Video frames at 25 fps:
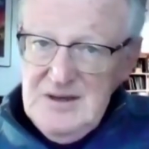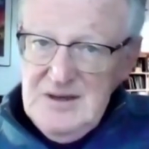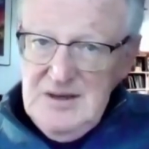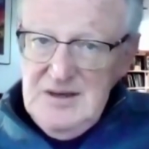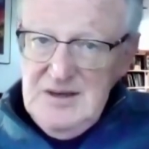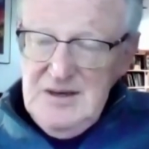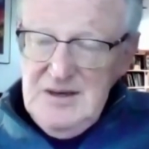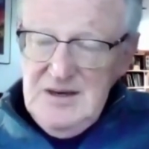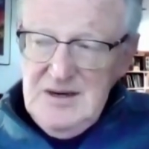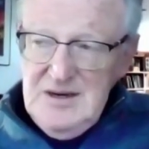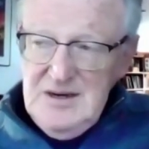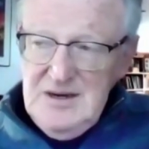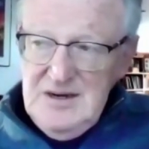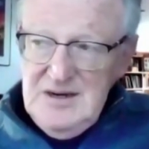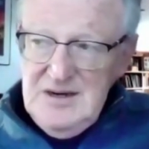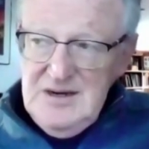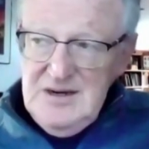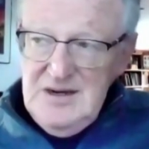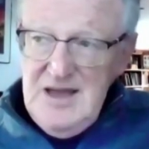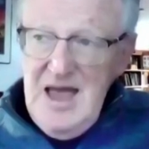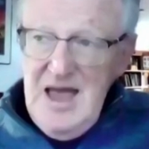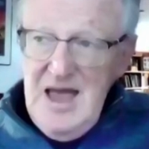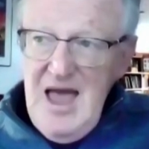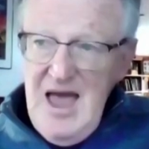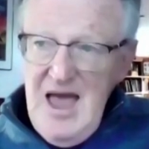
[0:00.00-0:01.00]
uh,
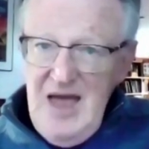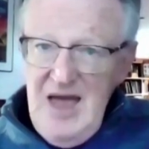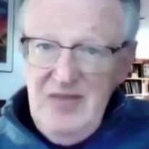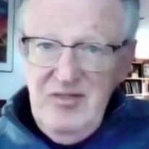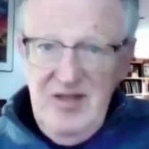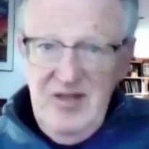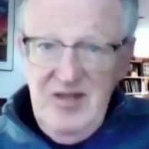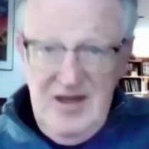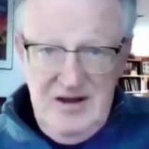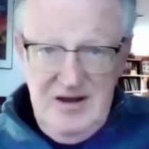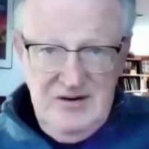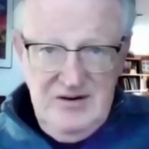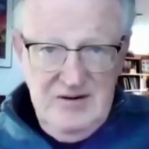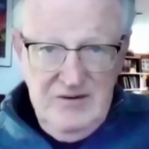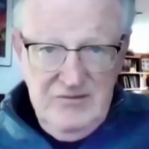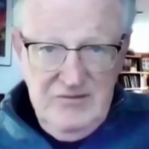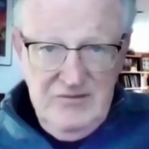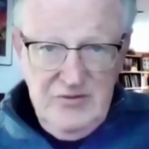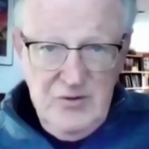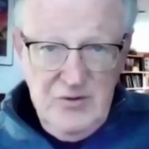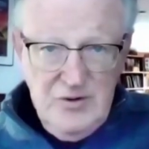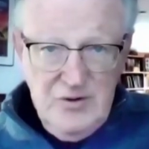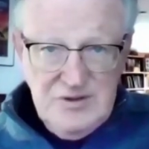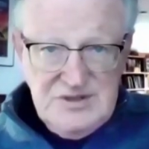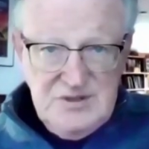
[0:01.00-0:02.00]
and then, of course,